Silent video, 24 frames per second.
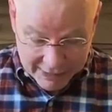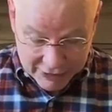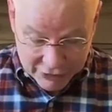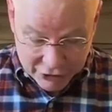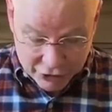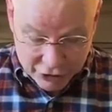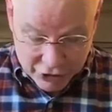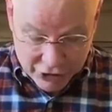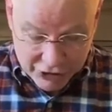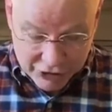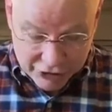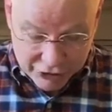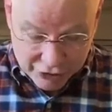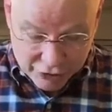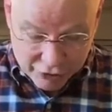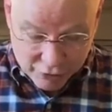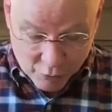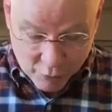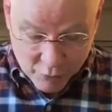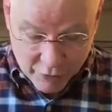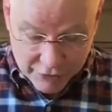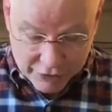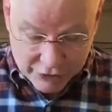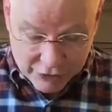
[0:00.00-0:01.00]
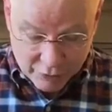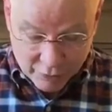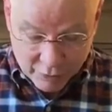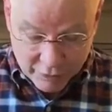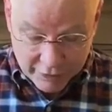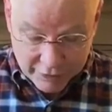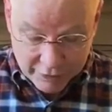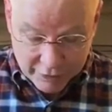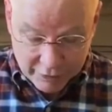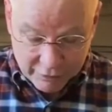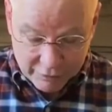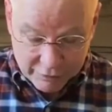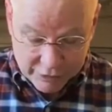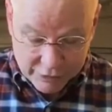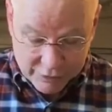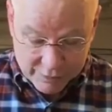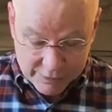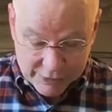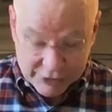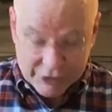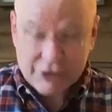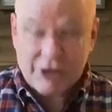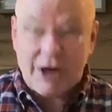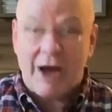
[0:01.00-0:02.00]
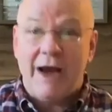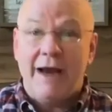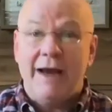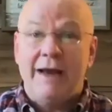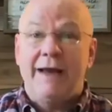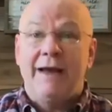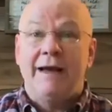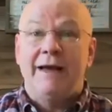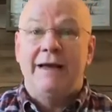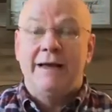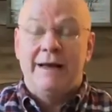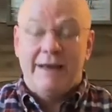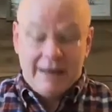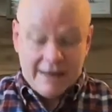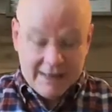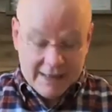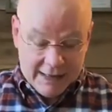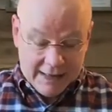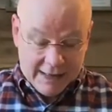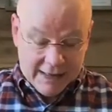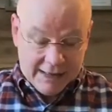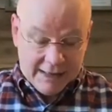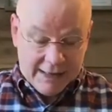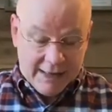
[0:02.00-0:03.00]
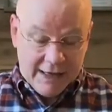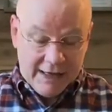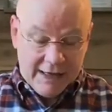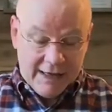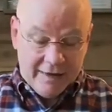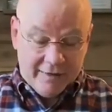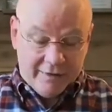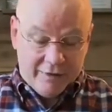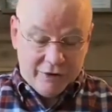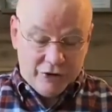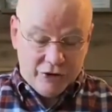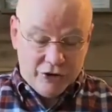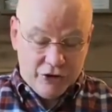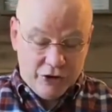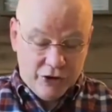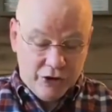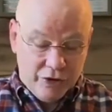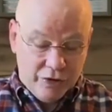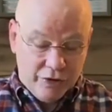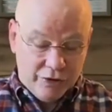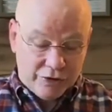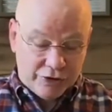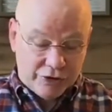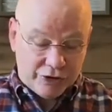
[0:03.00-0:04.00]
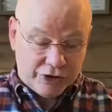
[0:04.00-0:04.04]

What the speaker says: and Jesus was the one who was Messiah and King of the Jews.